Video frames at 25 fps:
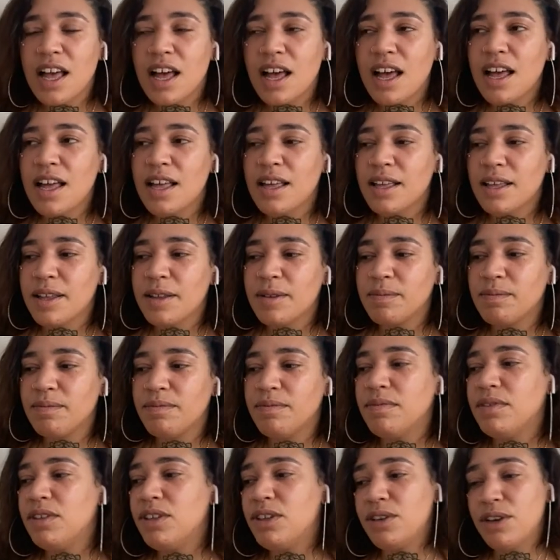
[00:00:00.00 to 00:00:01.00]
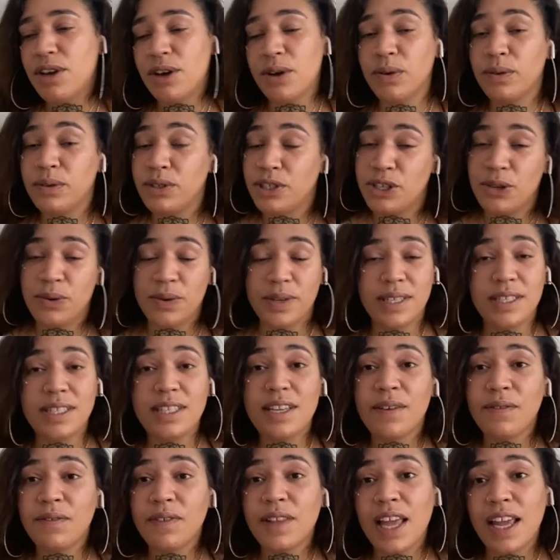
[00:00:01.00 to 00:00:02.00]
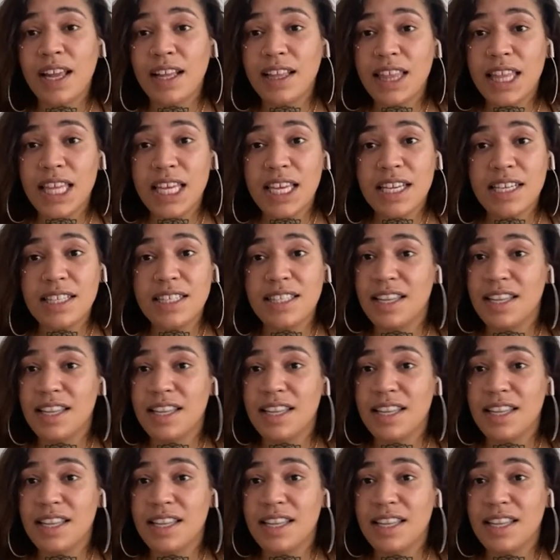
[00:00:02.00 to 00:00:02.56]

um, you know, doing stuff like this.